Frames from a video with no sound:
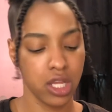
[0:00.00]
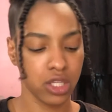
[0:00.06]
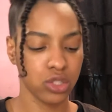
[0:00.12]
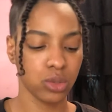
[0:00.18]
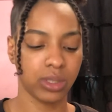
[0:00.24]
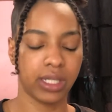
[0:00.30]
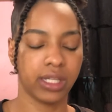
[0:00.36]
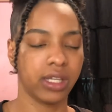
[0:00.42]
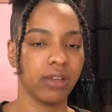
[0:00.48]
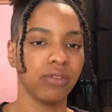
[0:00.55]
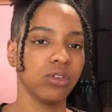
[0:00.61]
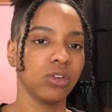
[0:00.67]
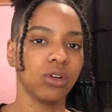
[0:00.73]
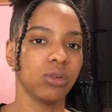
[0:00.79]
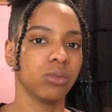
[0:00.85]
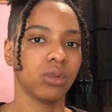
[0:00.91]
So like if
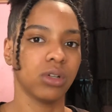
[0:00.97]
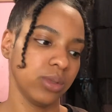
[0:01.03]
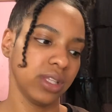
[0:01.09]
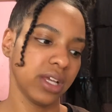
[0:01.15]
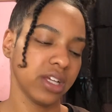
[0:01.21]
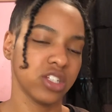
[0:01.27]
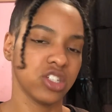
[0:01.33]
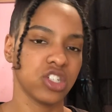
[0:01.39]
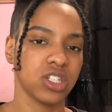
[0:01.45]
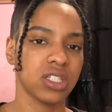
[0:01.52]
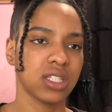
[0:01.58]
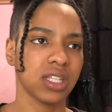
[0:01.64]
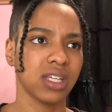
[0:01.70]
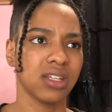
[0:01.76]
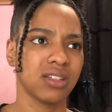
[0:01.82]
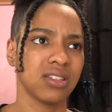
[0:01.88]
you don't want that, just
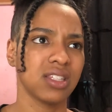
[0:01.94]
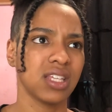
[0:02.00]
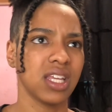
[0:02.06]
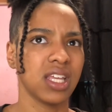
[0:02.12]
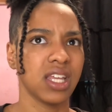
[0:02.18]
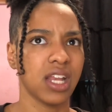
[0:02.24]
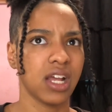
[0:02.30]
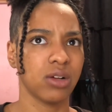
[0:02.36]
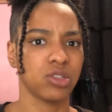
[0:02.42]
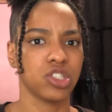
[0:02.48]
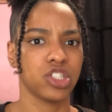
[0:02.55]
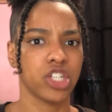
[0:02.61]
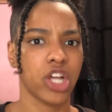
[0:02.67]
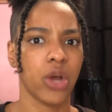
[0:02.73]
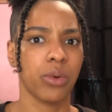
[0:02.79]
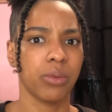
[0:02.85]
like take it out your
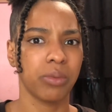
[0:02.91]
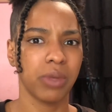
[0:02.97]
shower,